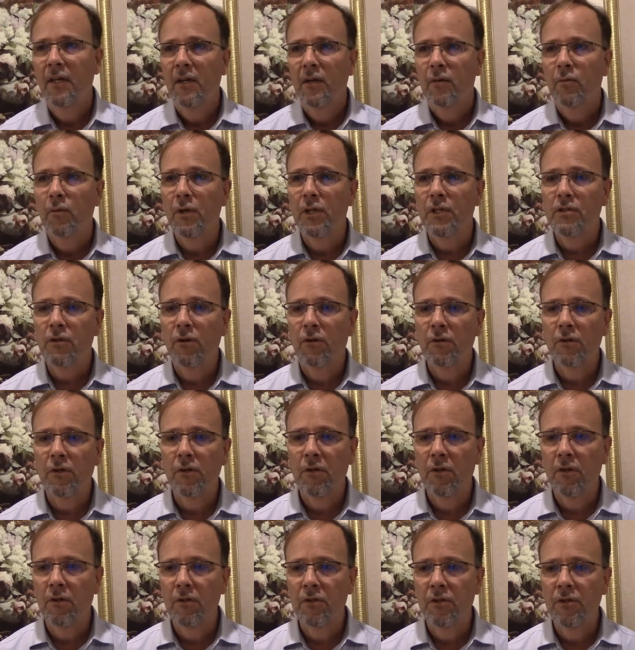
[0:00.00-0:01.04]
We told
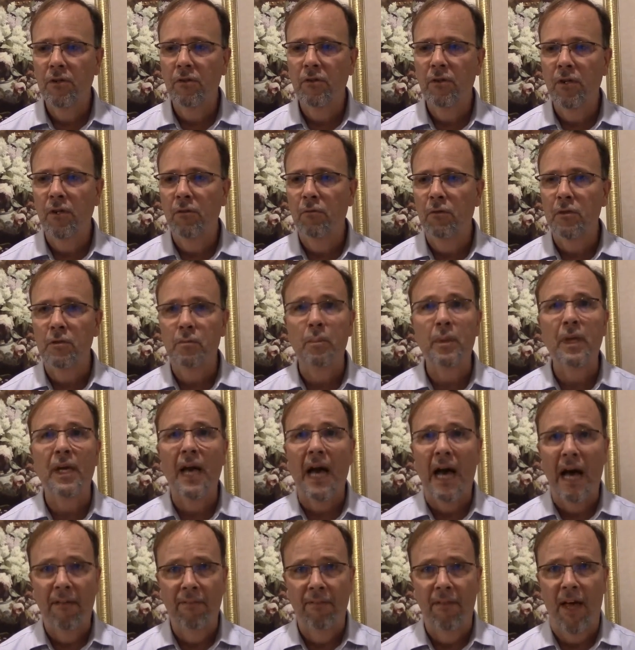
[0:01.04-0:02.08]
her duty was
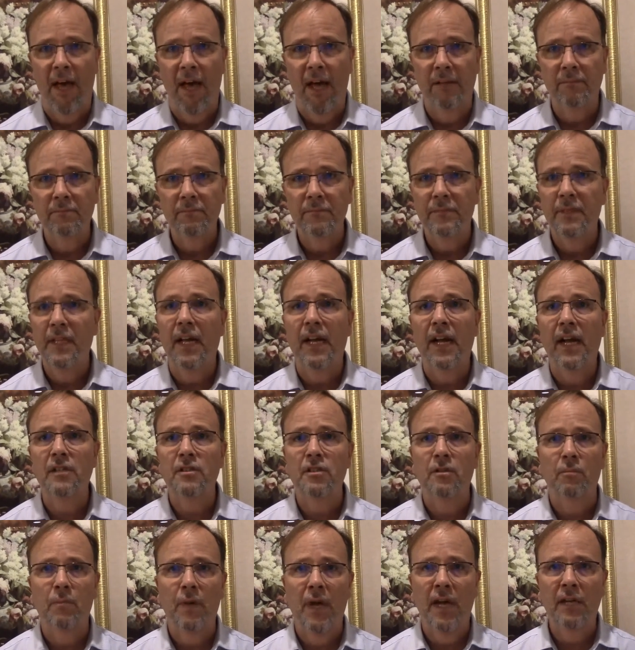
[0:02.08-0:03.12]
beyond that
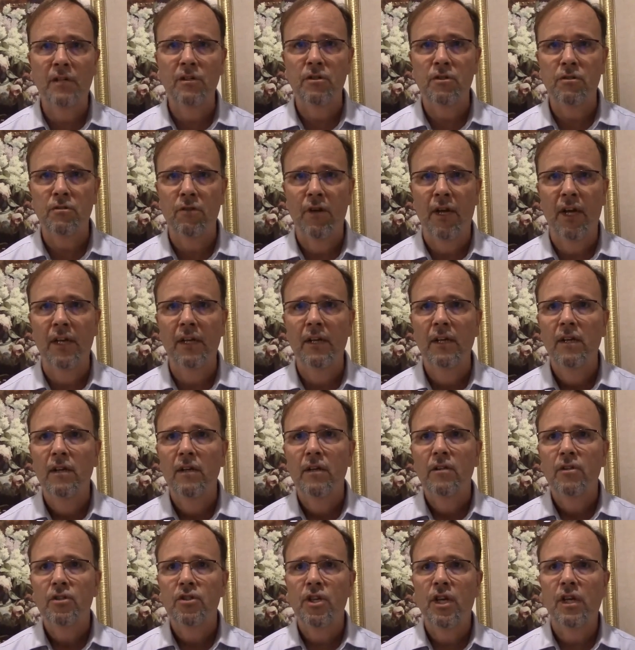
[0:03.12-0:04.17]
as a magistrate,
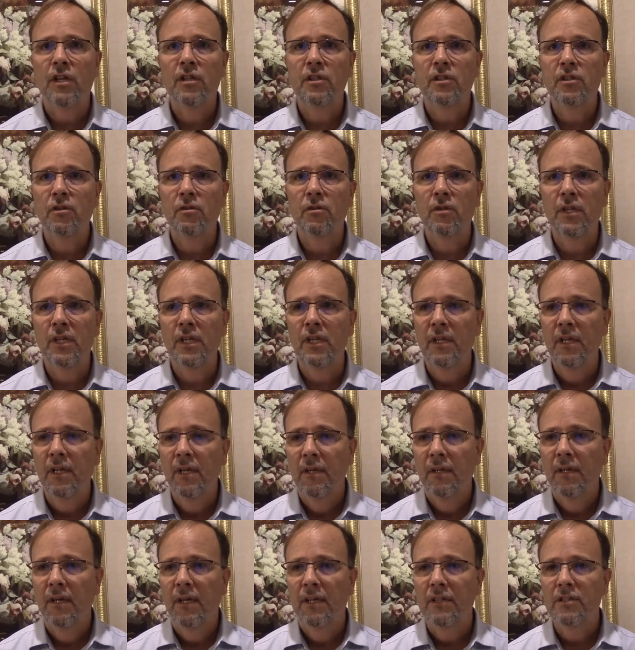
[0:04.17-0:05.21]
she had a duty
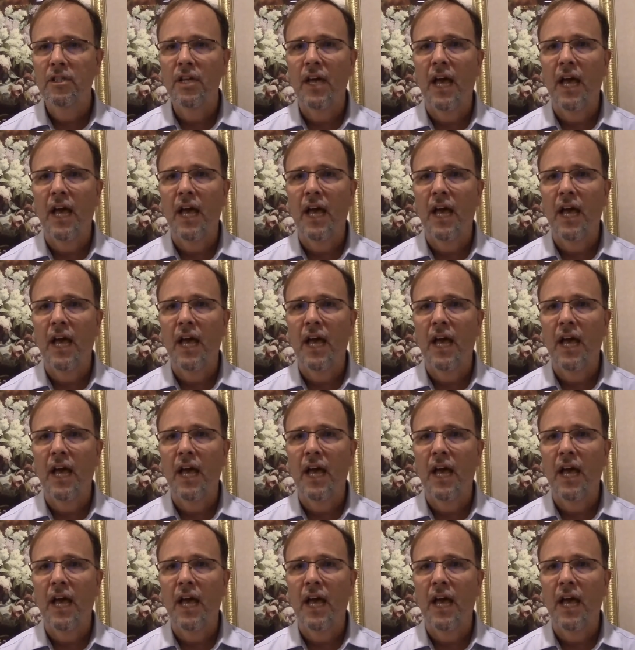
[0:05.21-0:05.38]
to